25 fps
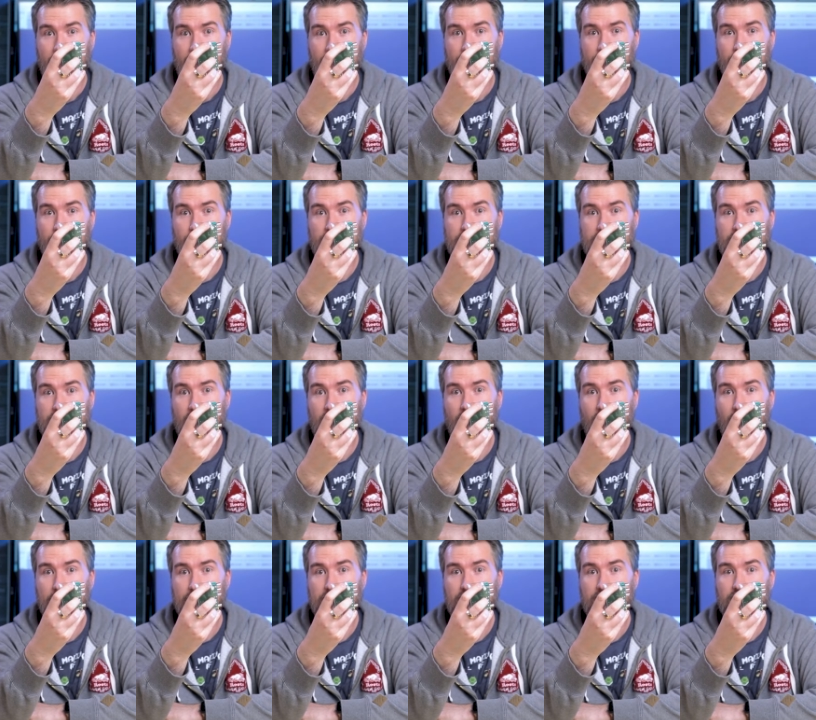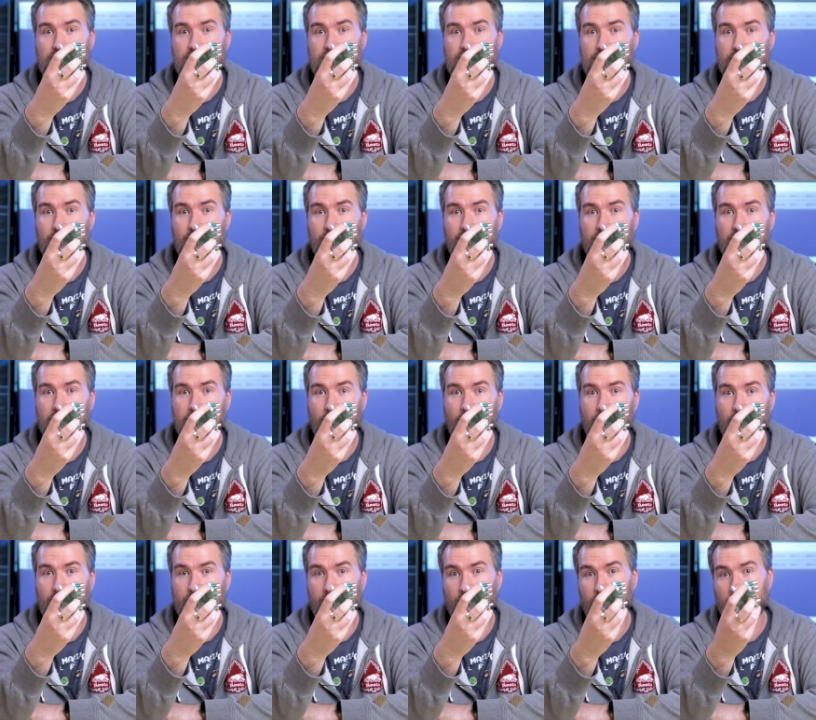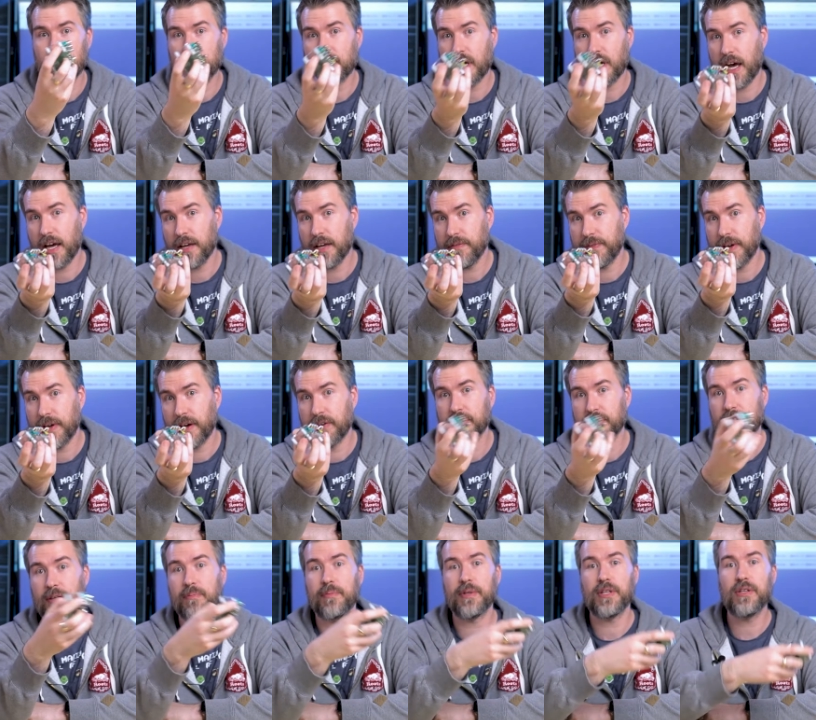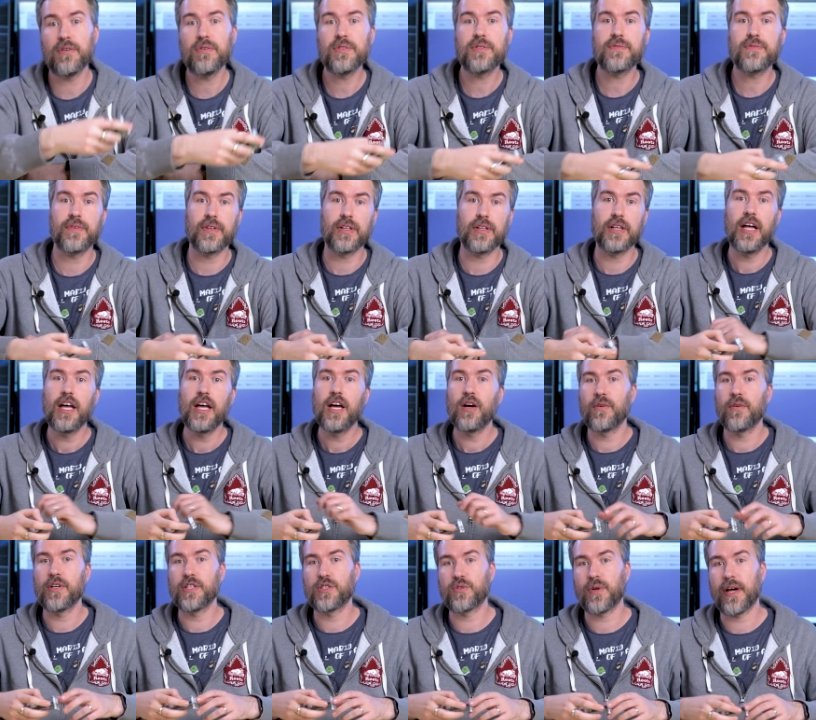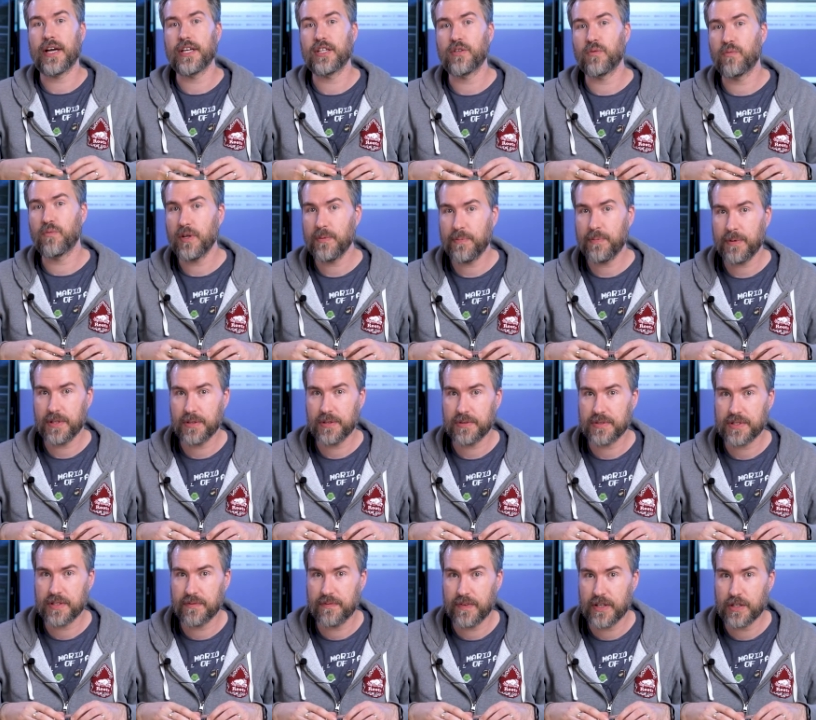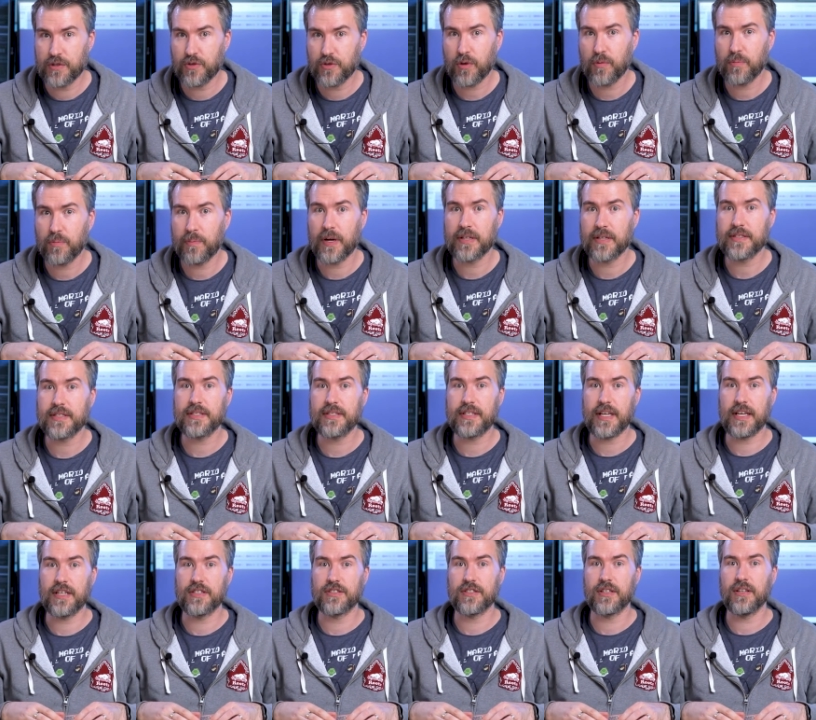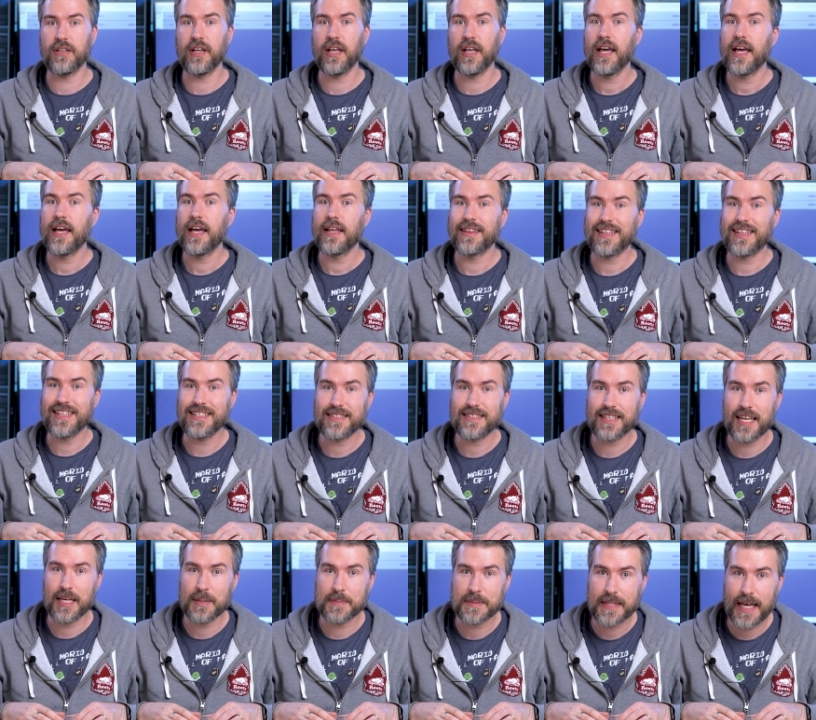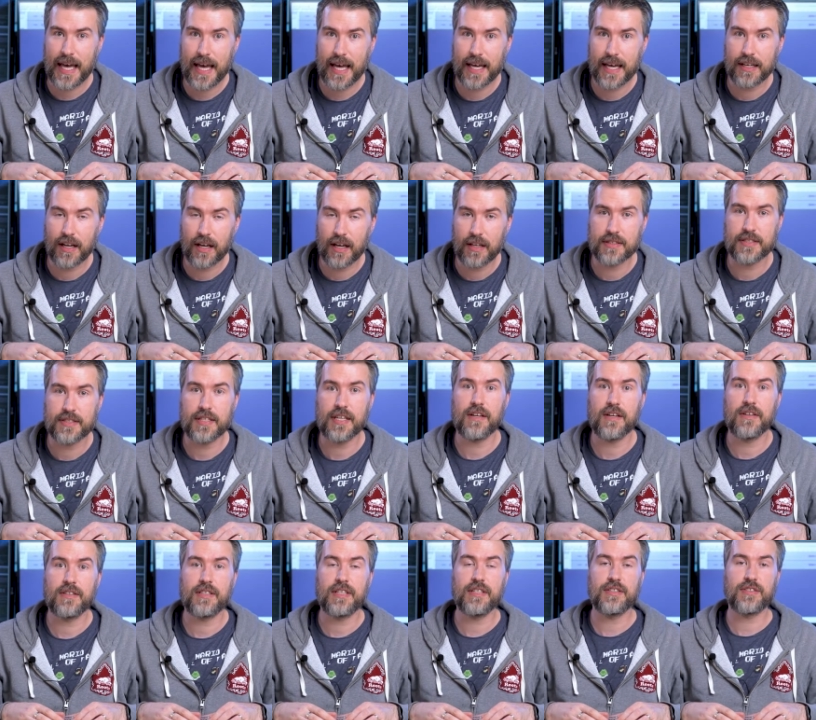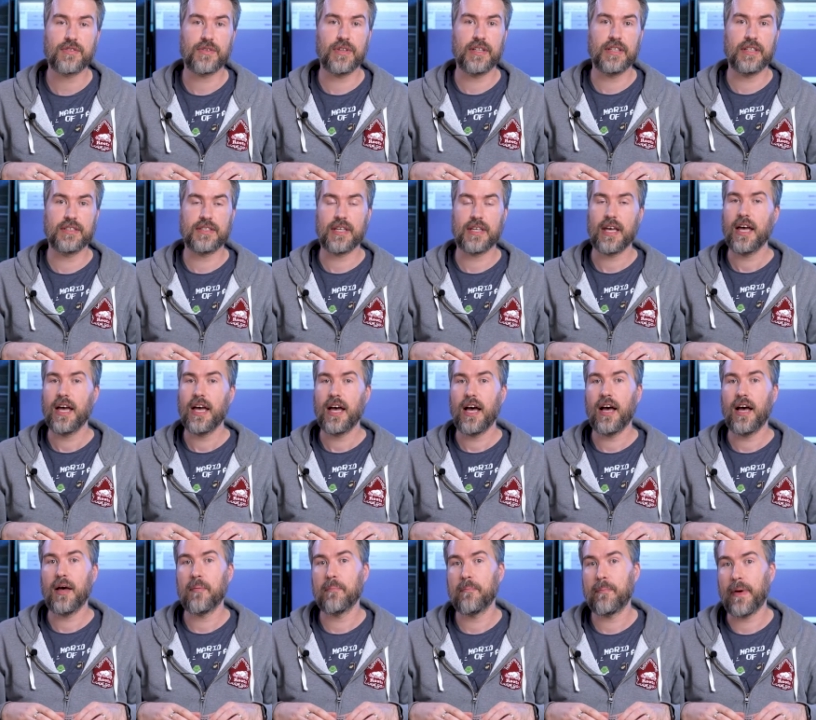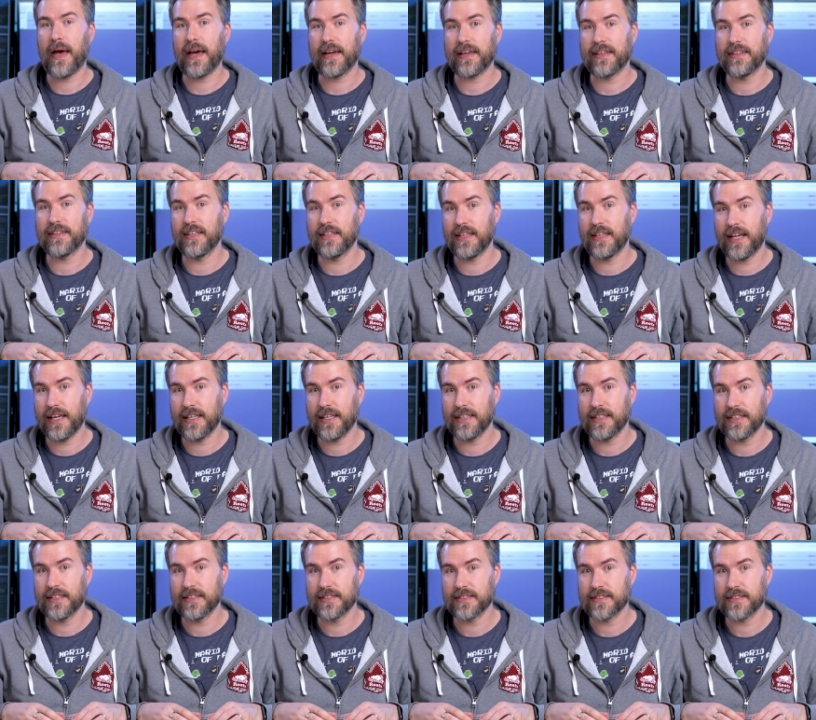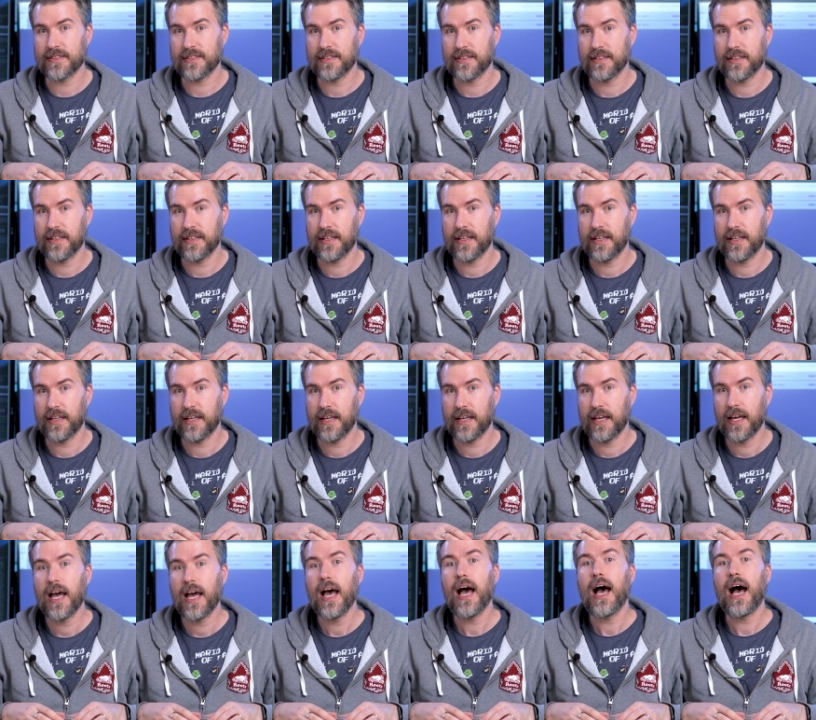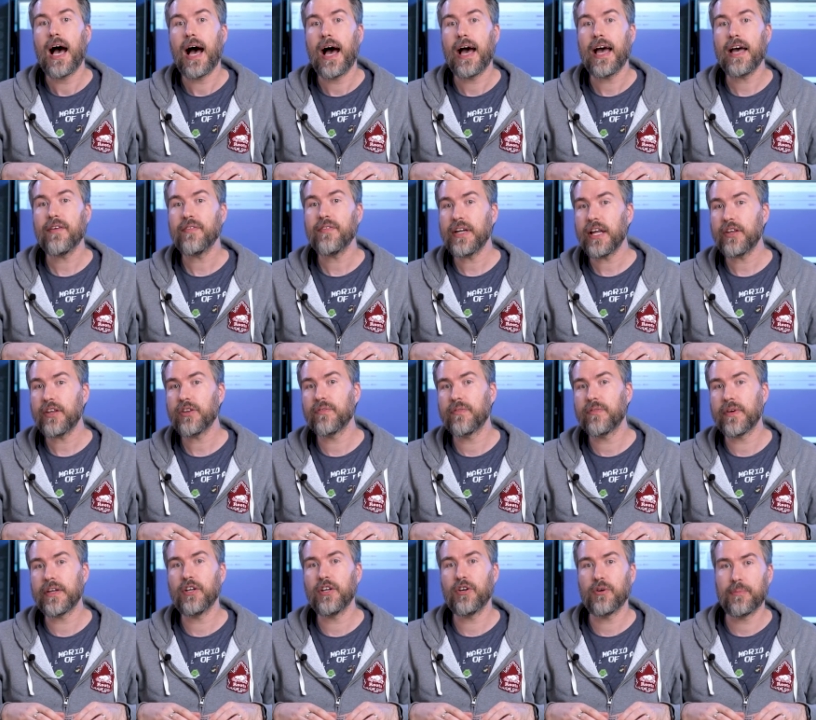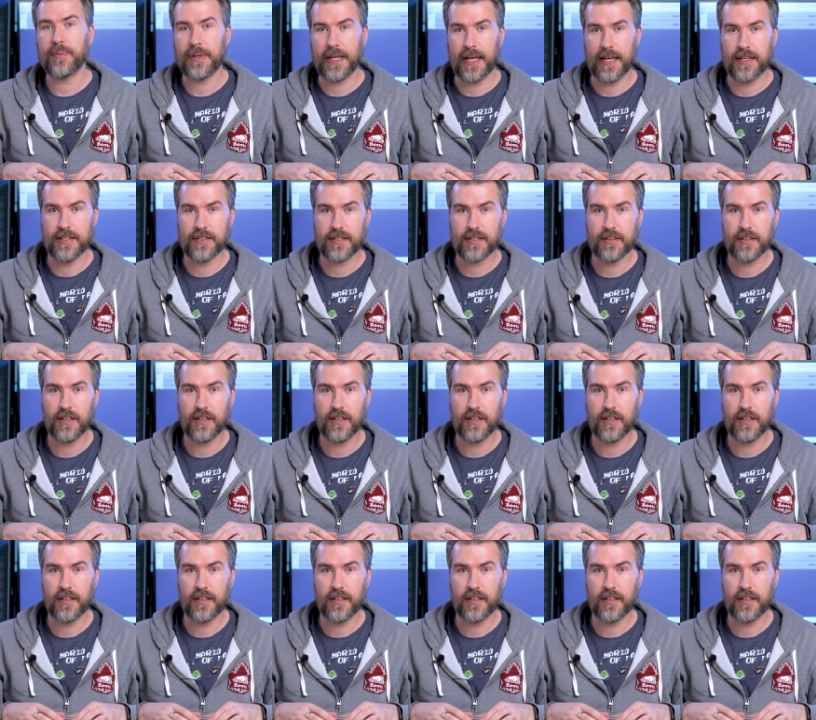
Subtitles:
and there is an optional smoothing mode, which I found can be useful when trying to reproduce the visual presentation these games had on CRT screens back in the 90s. I have another video plan to